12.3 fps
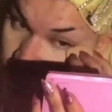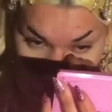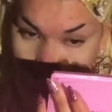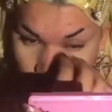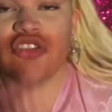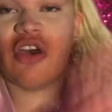
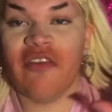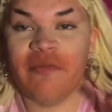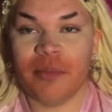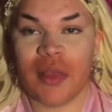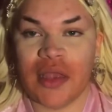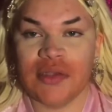So I've
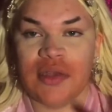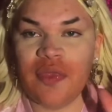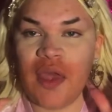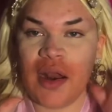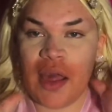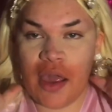blended
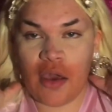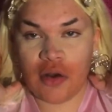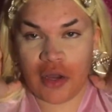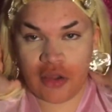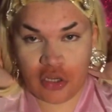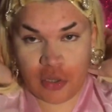that out.
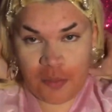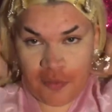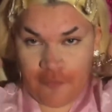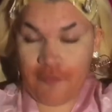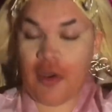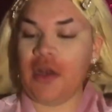I look a bit
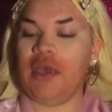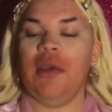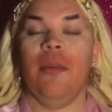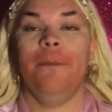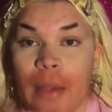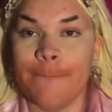funny,
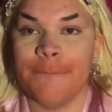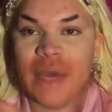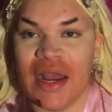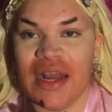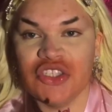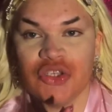
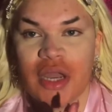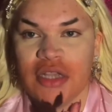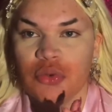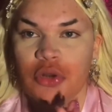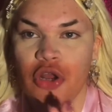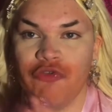but as you guys
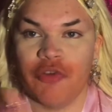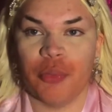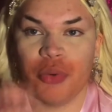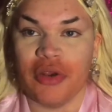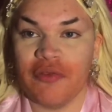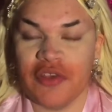would know from
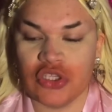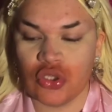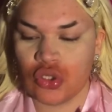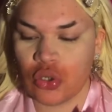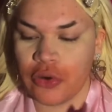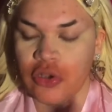previous
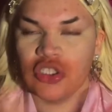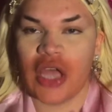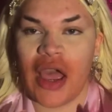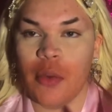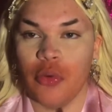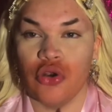tutorials,
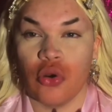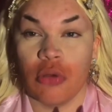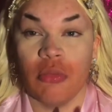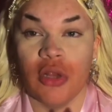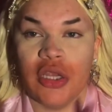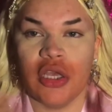I would
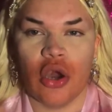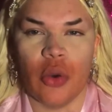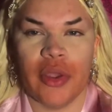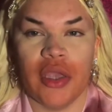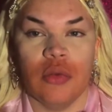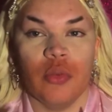normally go
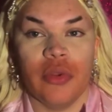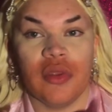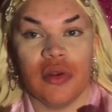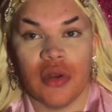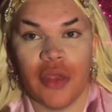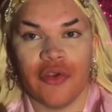in with
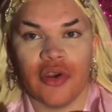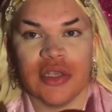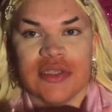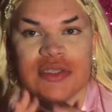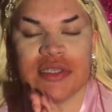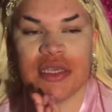another
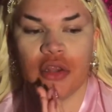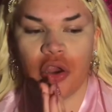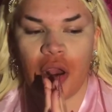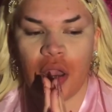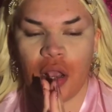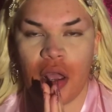concealer
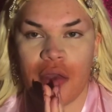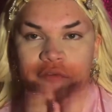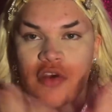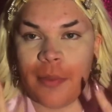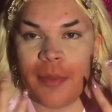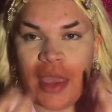and
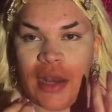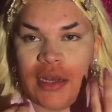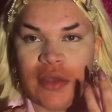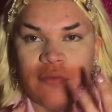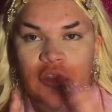cover up any of the